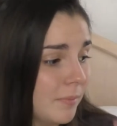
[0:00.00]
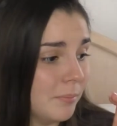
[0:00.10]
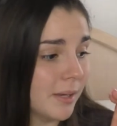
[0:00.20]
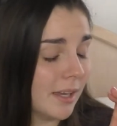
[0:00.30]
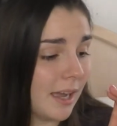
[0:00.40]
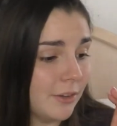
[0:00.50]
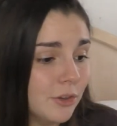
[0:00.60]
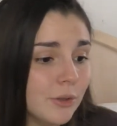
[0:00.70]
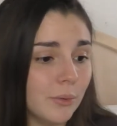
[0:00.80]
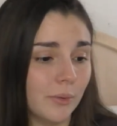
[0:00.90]
But I
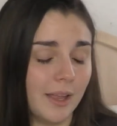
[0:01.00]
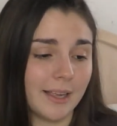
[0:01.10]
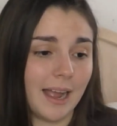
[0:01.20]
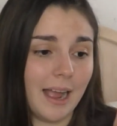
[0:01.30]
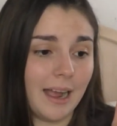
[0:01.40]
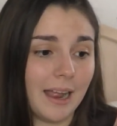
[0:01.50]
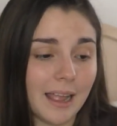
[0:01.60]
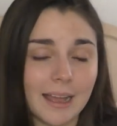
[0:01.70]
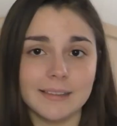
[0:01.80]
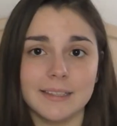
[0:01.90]
knew, I
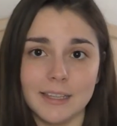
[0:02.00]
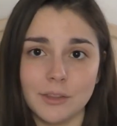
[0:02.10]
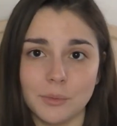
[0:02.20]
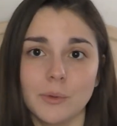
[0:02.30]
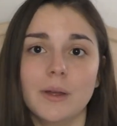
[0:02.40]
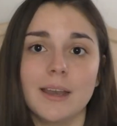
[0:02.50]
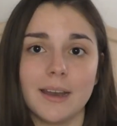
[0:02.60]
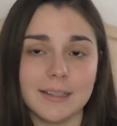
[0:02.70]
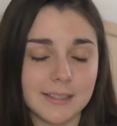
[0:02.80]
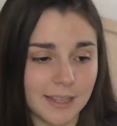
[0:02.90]
had to get through it,
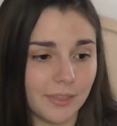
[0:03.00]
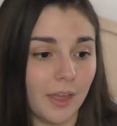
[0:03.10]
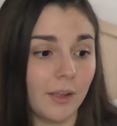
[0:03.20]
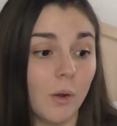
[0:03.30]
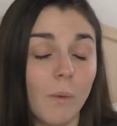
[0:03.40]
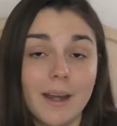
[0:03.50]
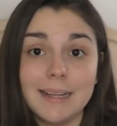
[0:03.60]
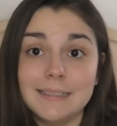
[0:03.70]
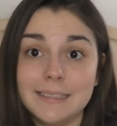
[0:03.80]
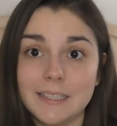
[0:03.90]
and I set that goal, and
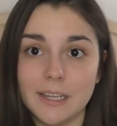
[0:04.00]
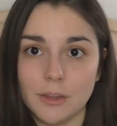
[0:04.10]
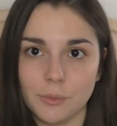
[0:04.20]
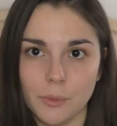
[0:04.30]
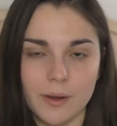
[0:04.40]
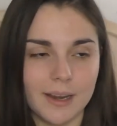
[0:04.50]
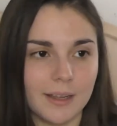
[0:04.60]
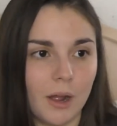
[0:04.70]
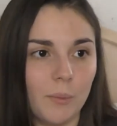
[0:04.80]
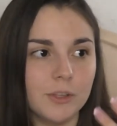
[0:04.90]
I did get through it. And
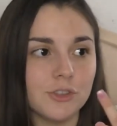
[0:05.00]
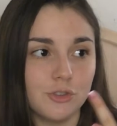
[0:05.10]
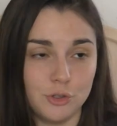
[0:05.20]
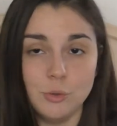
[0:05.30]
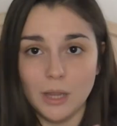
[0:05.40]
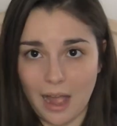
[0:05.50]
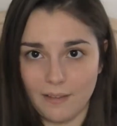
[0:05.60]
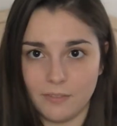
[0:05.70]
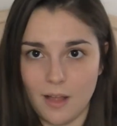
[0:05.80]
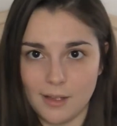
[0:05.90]
I went to 2
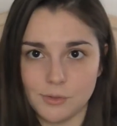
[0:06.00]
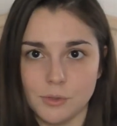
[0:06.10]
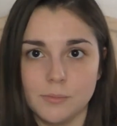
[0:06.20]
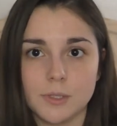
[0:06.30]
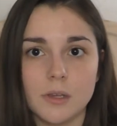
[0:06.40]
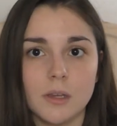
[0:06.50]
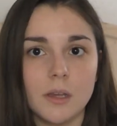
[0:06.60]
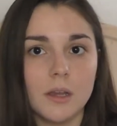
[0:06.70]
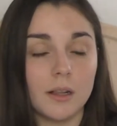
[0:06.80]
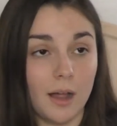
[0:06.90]
live classes.
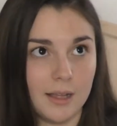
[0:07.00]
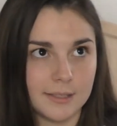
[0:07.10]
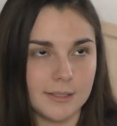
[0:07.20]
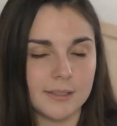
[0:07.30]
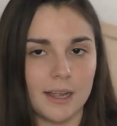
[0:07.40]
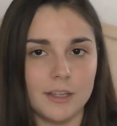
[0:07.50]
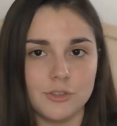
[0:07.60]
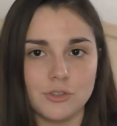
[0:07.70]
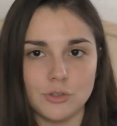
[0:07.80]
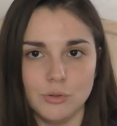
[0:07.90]
I
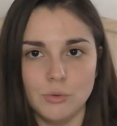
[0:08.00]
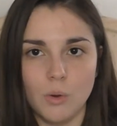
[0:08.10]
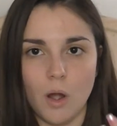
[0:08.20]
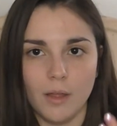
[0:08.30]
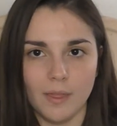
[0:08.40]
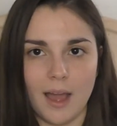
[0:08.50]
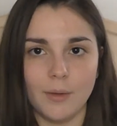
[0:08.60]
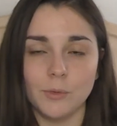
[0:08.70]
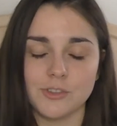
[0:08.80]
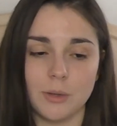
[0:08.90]
had 2
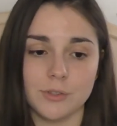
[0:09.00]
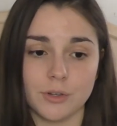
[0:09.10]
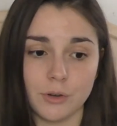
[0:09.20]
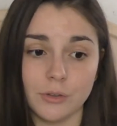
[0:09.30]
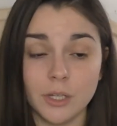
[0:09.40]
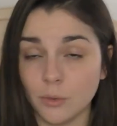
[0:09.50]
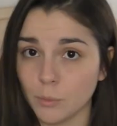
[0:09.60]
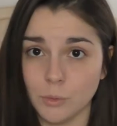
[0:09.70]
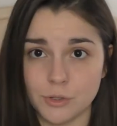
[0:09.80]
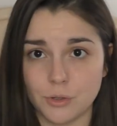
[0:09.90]
online, which I was an early
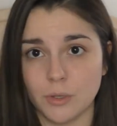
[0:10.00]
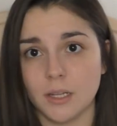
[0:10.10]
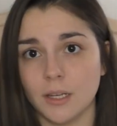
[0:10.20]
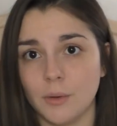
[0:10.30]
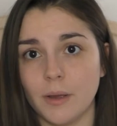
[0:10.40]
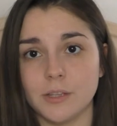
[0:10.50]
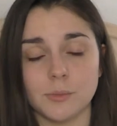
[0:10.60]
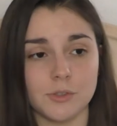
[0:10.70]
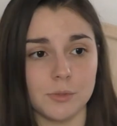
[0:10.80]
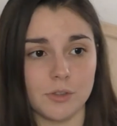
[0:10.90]
enrolled student anyways,
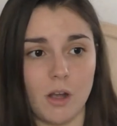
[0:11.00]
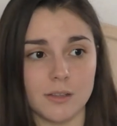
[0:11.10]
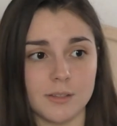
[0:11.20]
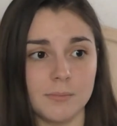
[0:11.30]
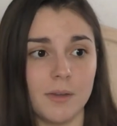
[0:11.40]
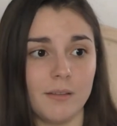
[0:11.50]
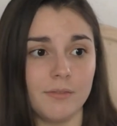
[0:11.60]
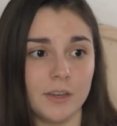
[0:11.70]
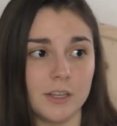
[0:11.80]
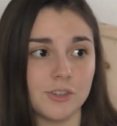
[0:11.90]
which was awesome. I
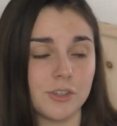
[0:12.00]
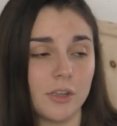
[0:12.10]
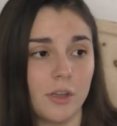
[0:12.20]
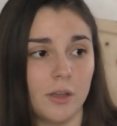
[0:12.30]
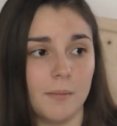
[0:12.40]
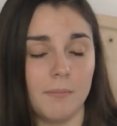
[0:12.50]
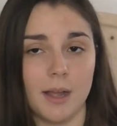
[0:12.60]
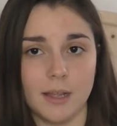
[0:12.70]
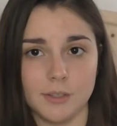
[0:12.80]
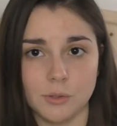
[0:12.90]
finished
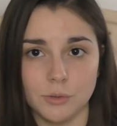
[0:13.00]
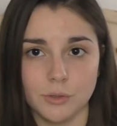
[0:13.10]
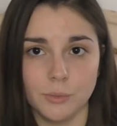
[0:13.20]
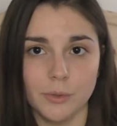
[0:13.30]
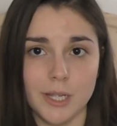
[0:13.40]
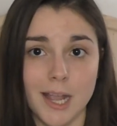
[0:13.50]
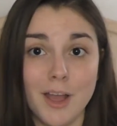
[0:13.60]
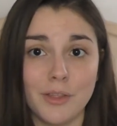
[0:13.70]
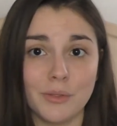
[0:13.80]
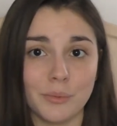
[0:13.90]
my high school degree
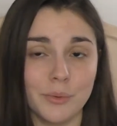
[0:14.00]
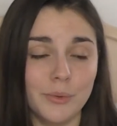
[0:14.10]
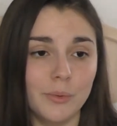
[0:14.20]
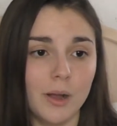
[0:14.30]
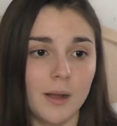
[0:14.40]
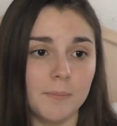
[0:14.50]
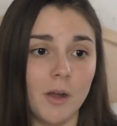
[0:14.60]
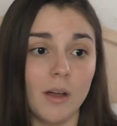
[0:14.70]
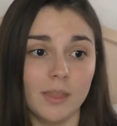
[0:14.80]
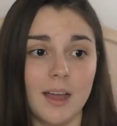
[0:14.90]
through
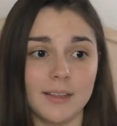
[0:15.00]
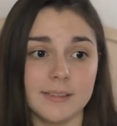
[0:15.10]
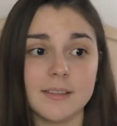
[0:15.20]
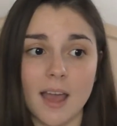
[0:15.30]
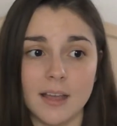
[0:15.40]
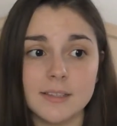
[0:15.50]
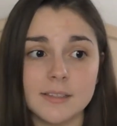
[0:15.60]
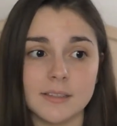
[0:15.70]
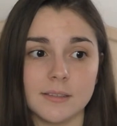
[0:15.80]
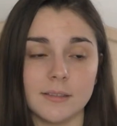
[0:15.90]
online
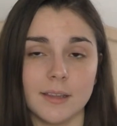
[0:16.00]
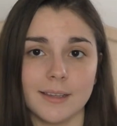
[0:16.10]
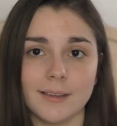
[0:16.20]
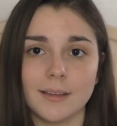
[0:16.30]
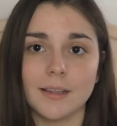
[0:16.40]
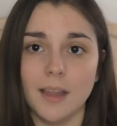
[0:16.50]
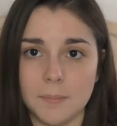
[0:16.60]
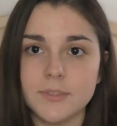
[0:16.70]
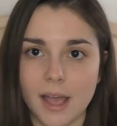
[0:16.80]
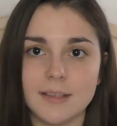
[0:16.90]
test, like
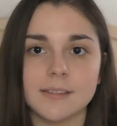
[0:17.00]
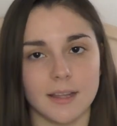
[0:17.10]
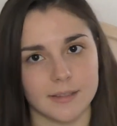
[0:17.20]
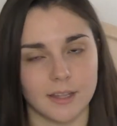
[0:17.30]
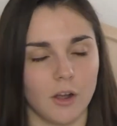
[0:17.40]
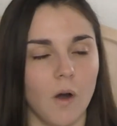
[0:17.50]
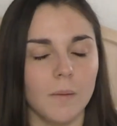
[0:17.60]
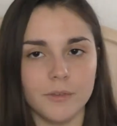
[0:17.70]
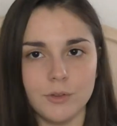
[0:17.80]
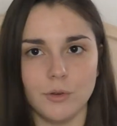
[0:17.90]
CLEP test, as they call
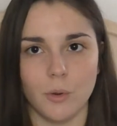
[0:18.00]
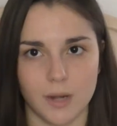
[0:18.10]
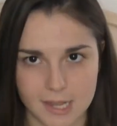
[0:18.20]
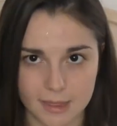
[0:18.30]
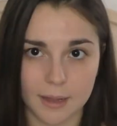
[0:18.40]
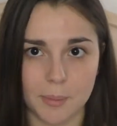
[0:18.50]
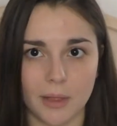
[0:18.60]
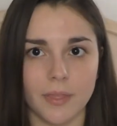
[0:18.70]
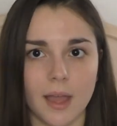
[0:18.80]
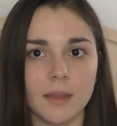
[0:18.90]
them, if you know anything
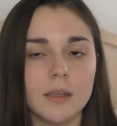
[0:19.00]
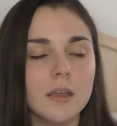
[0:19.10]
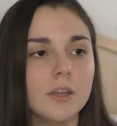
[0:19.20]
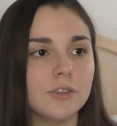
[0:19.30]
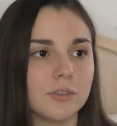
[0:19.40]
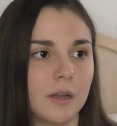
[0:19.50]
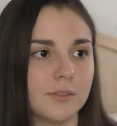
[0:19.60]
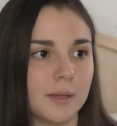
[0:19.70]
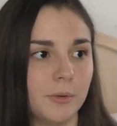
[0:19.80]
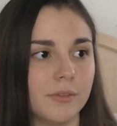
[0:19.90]
about that. So I
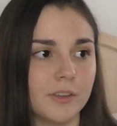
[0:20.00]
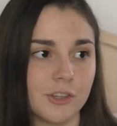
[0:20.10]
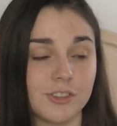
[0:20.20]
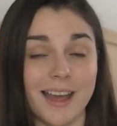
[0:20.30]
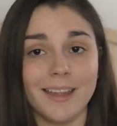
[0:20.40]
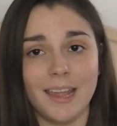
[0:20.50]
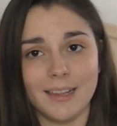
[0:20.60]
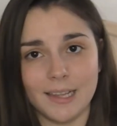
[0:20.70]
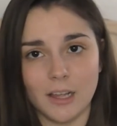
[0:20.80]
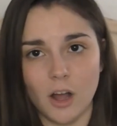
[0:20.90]
was able to finish that
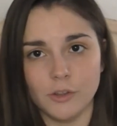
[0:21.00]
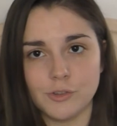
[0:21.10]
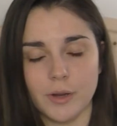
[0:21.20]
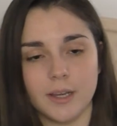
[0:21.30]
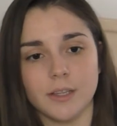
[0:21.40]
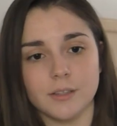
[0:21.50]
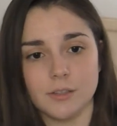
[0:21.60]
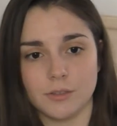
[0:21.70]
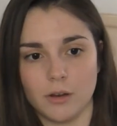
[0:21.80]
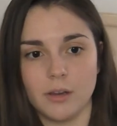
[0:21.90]
and get college credit and
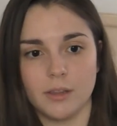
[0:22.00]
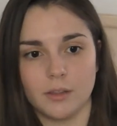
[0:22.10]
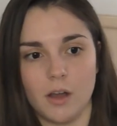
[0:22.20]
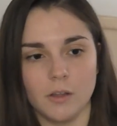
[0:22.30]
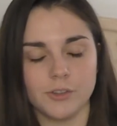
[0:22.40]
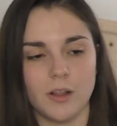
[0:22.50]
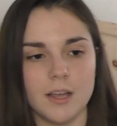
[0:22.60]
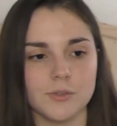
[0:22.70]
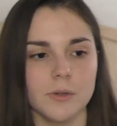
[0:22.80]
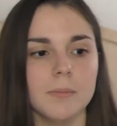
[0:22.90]
start in the college
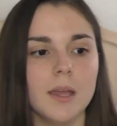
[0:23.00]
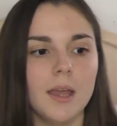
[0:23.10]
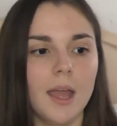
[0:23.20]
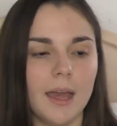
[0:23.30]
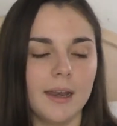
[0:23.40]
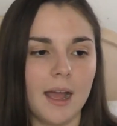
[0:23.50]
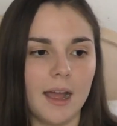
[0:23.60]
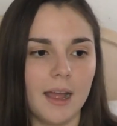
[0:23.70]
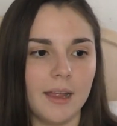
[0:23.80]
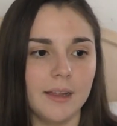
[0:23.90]
classroom. And
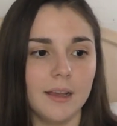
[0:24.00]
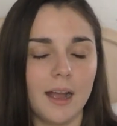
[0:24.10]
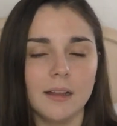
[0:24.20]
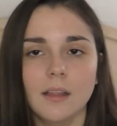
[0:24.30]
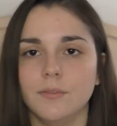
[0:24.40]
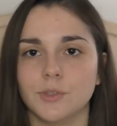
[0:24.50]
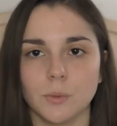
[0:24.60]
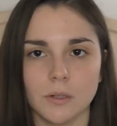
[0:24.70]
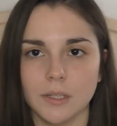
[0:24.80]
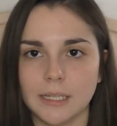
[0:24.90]
I love
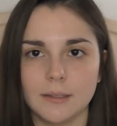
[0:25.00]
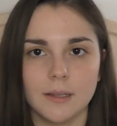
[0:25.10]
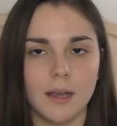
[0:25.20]
twirling.